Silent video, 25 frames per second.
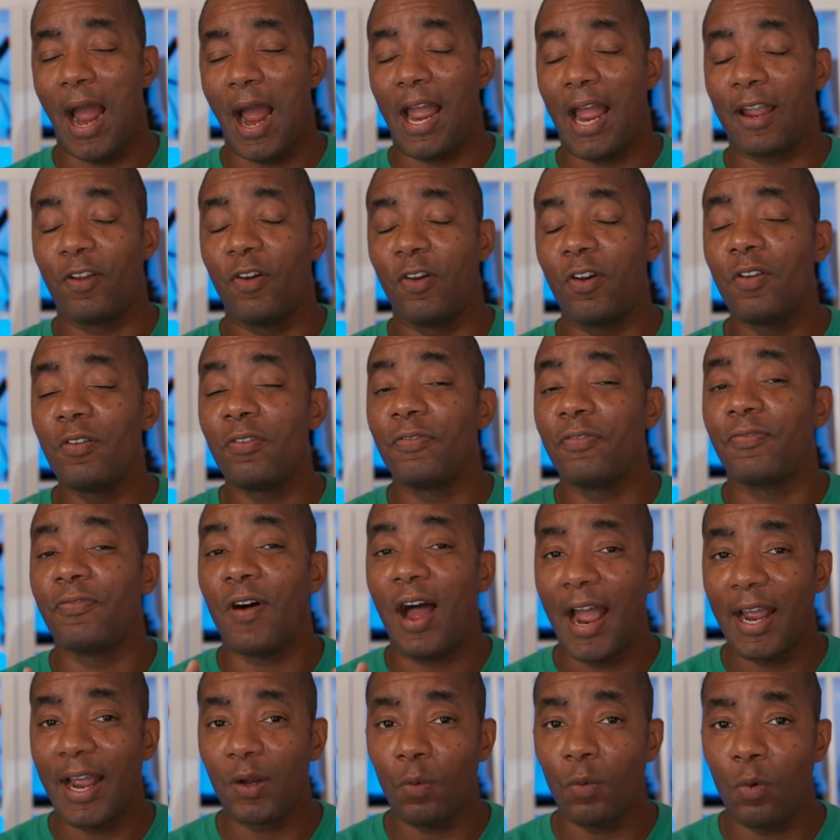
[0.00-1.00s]
I couldn't
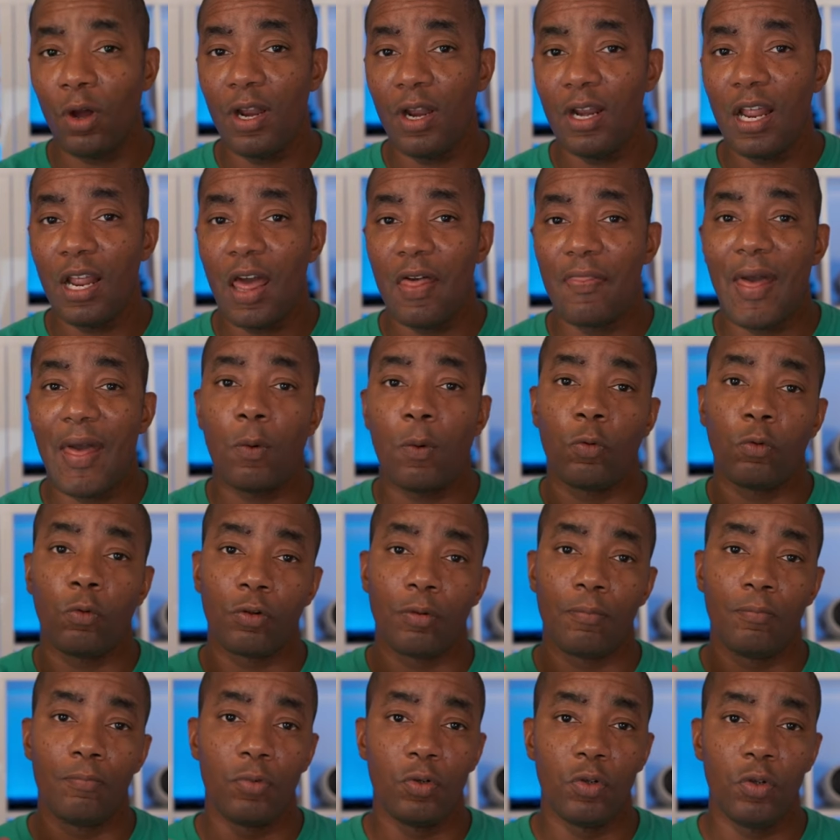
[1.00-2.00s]
find one that will
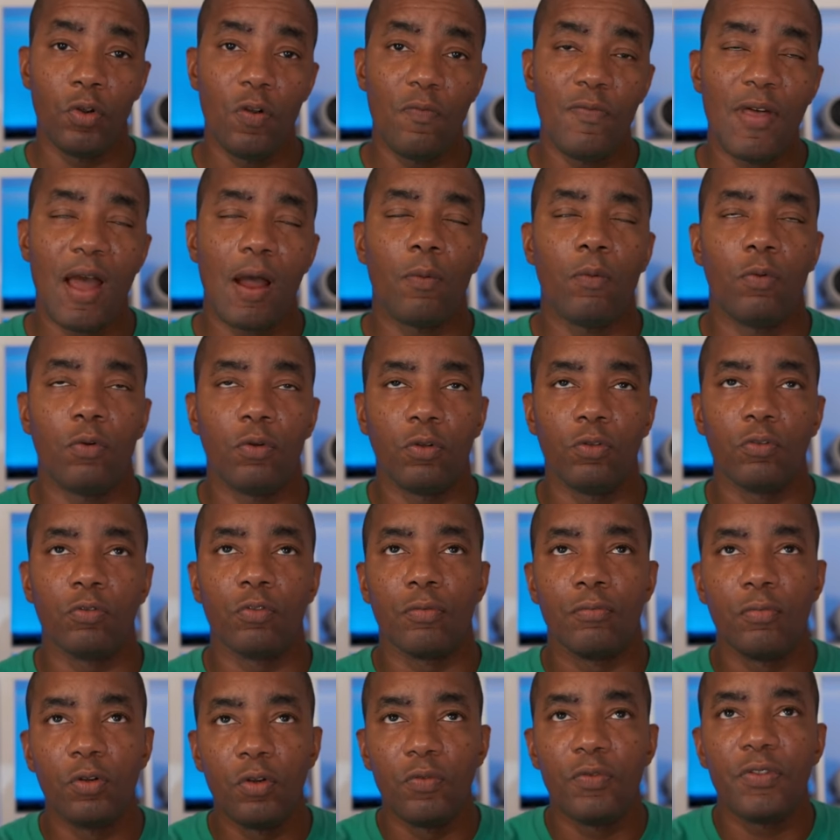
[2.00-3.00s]
remove
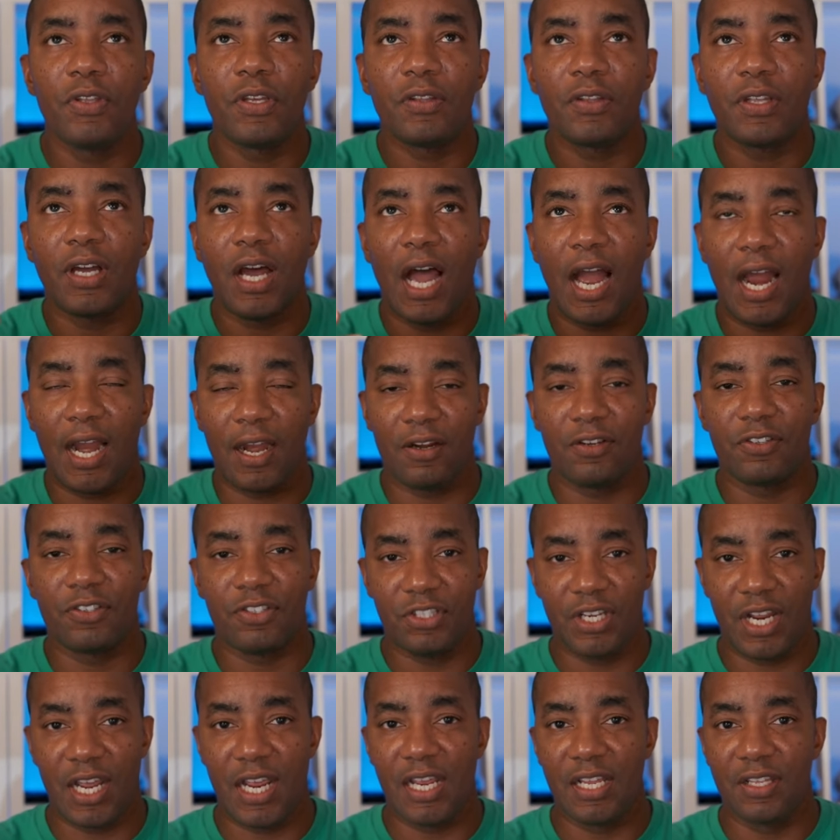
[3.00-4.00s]
the iron
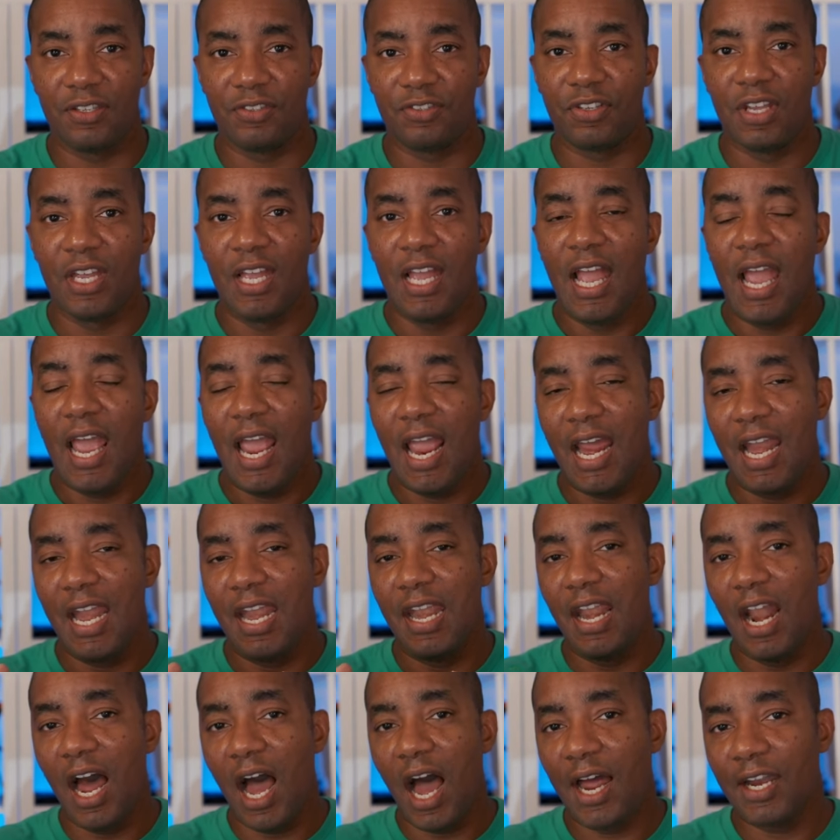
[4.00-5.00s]
stains
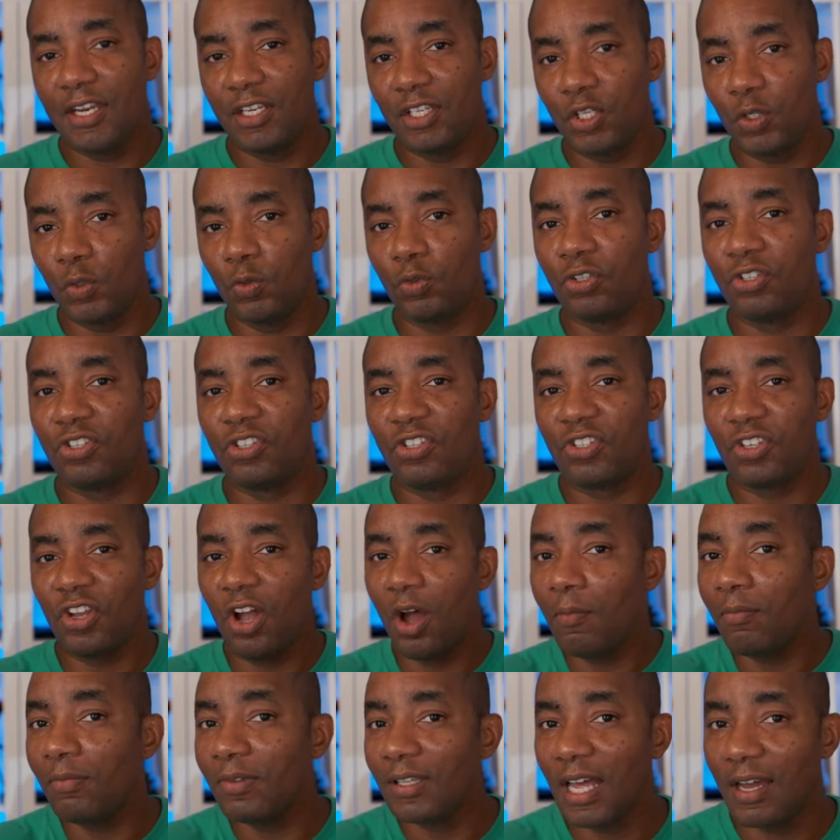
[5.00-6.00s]
and not do
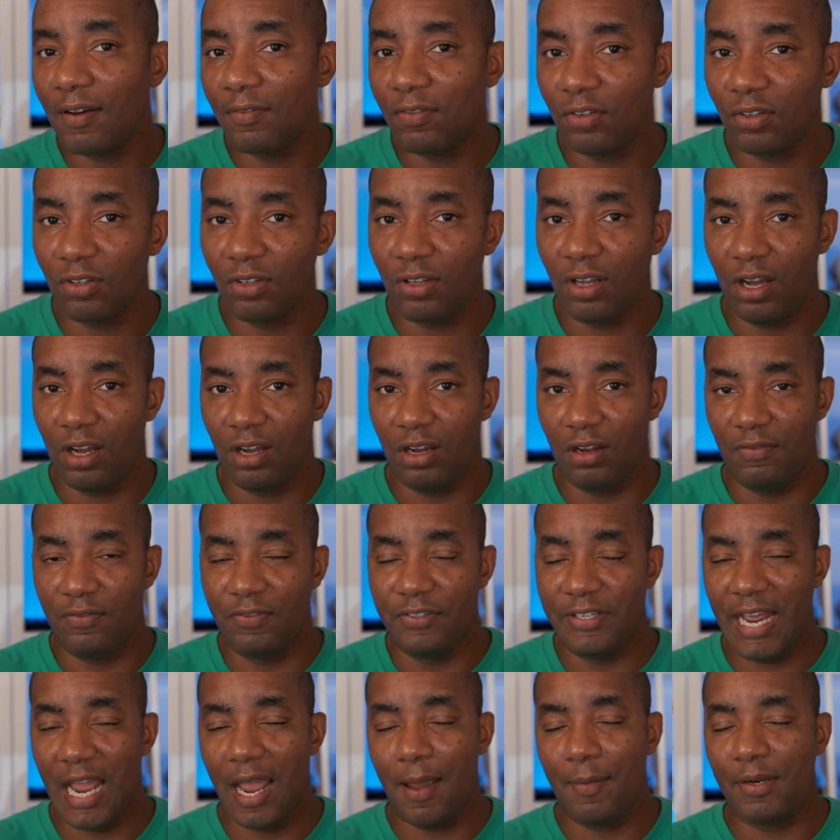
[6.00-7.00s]
some level
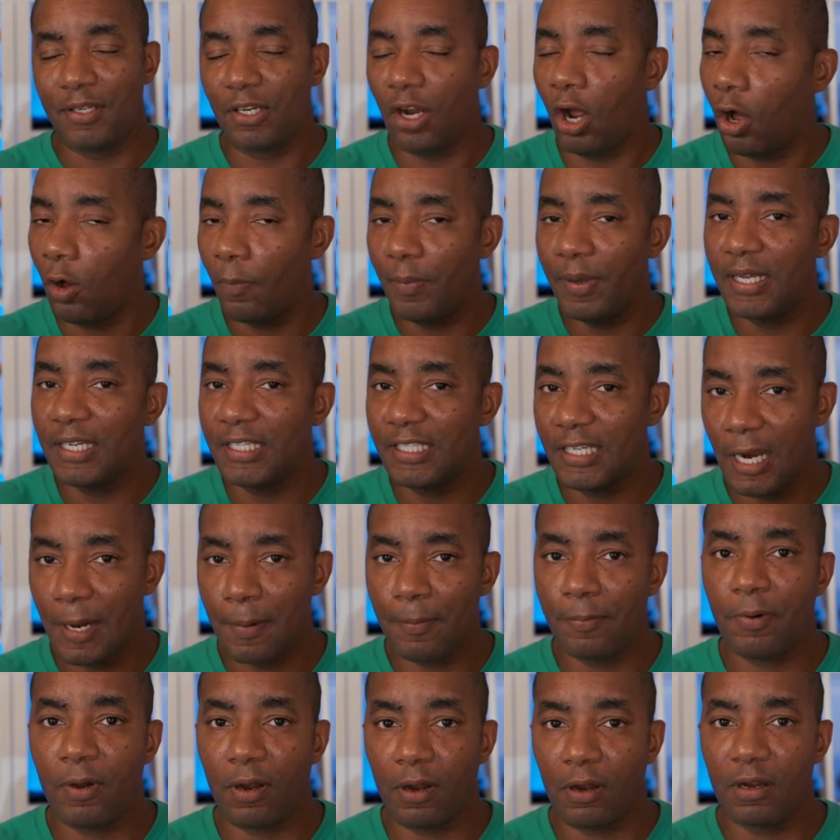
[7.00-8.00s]
of damage, albeit
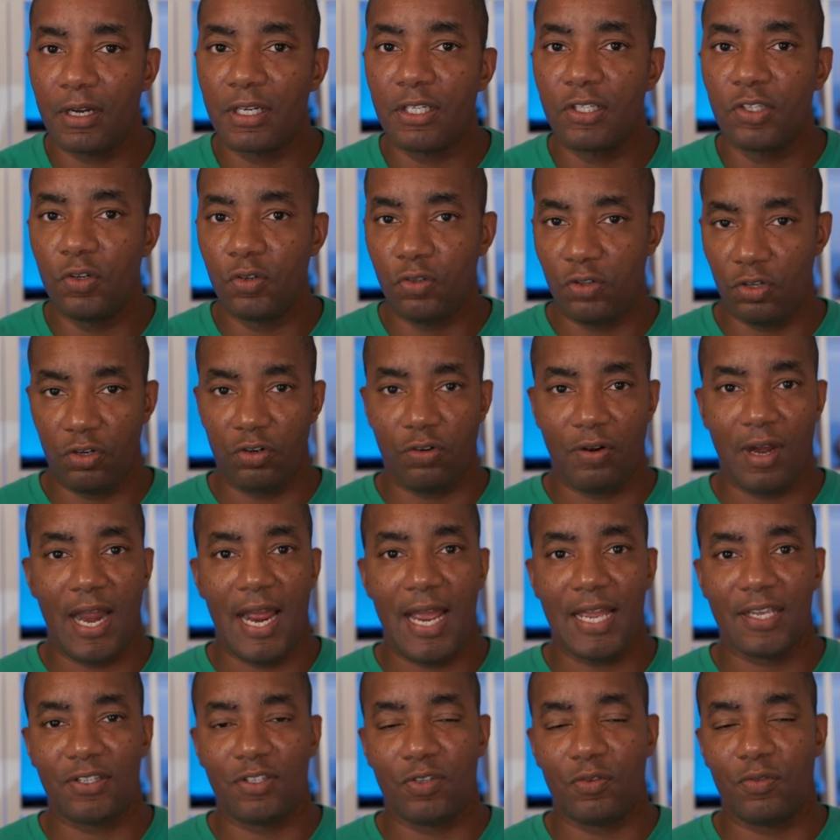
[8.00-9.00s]
temporary, to the
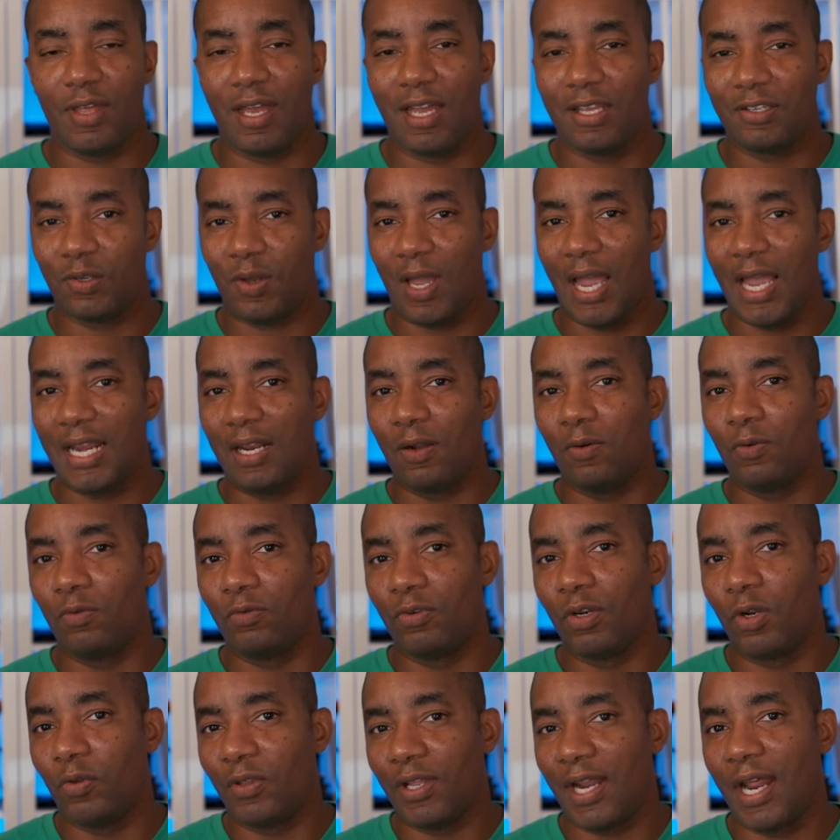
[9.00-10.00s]
grass. So I
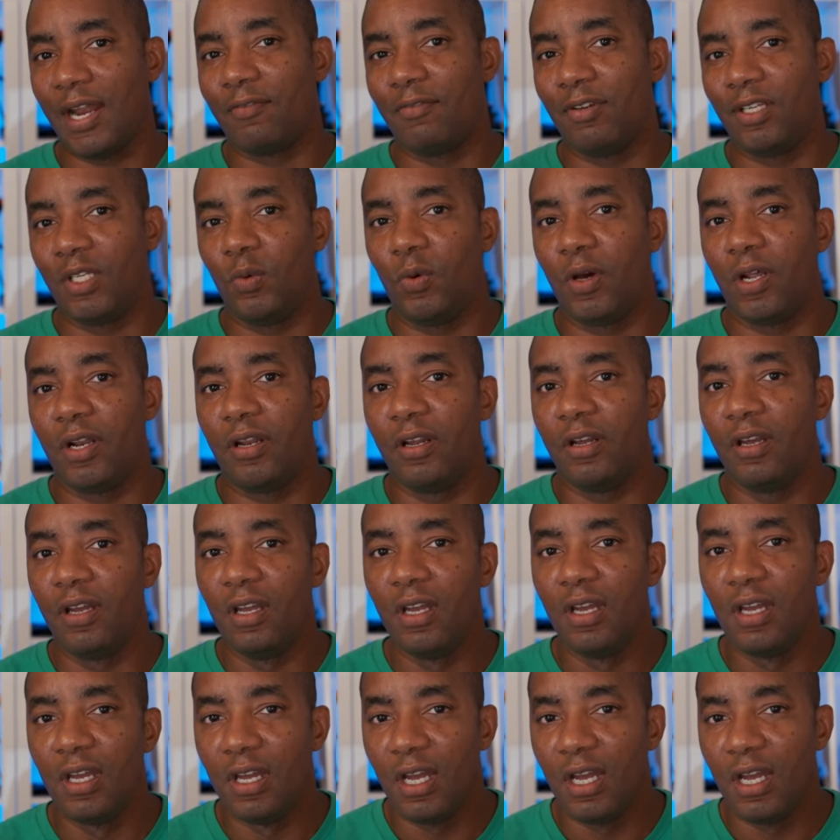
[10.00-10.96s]
don't know that I'd really want to.